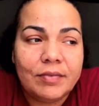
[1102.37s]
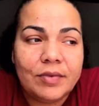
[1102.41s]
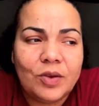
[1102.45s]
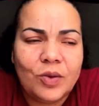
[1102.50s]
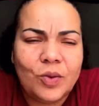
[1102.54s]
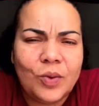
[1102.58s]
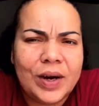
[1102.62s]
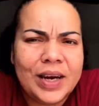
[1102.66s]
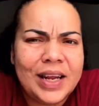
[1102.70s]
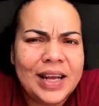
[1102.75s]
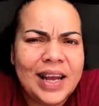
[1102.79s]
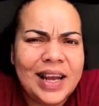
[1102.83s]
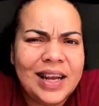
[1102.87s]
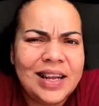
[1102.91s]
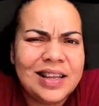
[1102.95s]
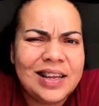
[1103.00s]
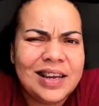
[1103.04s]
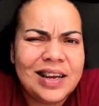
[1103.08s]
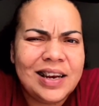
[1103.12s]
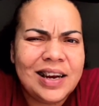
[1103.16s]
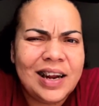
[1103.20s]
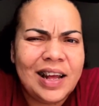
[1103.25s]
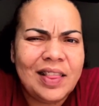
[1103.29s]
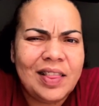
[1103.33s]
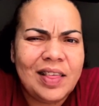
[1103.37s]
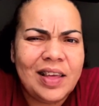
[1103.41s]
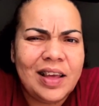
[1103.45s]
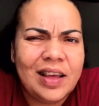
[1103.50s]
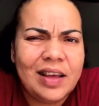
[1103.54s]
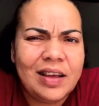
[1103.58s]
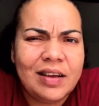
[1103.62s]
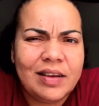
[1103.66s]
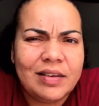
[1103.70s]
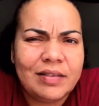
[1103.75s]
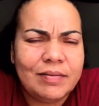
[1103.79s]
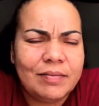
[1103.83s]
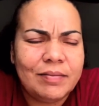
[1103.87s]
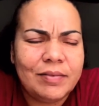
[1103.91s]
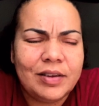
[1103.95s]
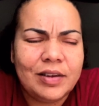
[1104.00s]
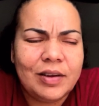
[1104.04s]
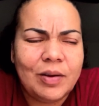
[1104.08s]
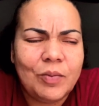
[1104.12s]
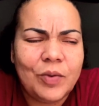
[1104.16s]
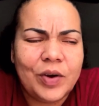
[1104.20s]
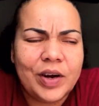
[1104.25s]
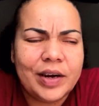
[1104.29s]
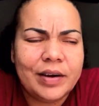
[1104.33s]
2018 i think
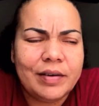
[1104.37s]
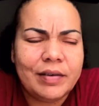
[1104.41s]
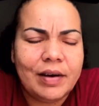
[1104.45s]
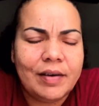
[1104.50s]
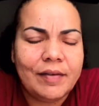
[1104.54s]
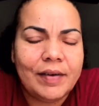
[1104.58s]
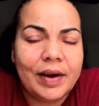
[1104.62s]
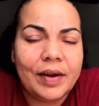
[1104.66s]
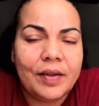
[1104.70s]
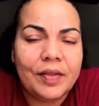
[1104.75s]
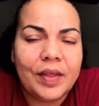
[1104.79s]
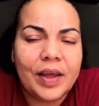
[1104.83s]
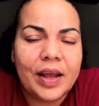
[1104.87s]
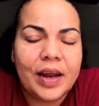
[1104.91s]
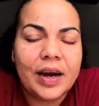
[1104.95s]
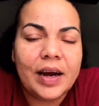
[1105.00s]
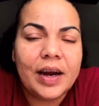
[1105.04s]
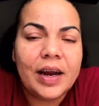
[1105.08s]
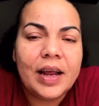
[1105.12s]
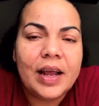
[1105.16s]
somewhere around there